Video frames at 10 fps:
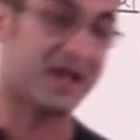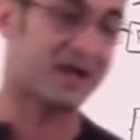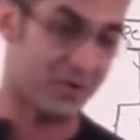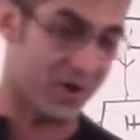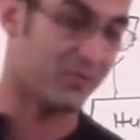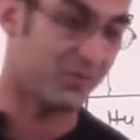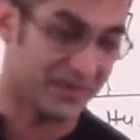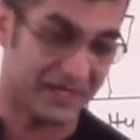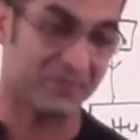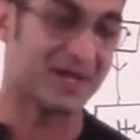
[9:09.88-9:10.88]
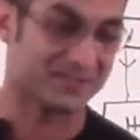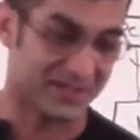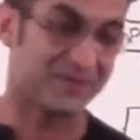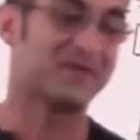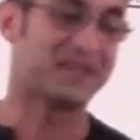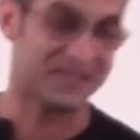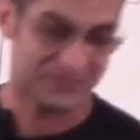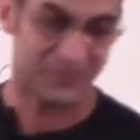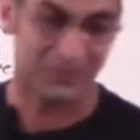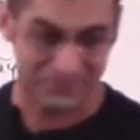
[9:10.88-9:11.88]
and I know I'm repeating myself, and
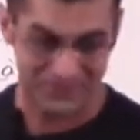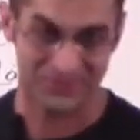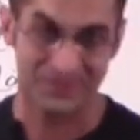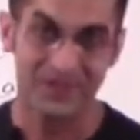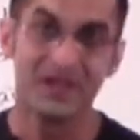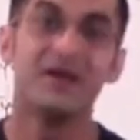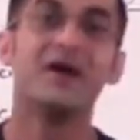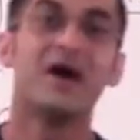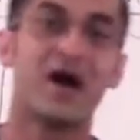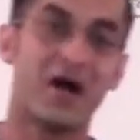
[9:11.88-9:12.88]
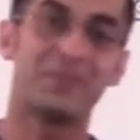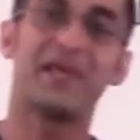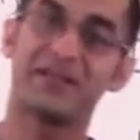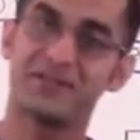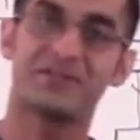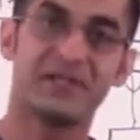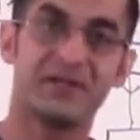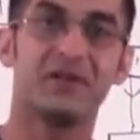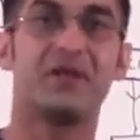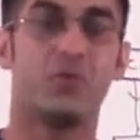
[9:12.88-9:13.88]
that's for a reason, a hub takes a
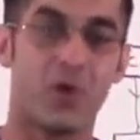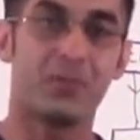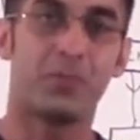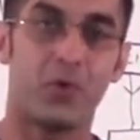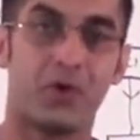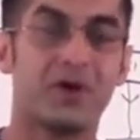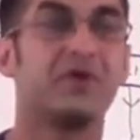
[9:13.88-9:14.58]
signal in one port,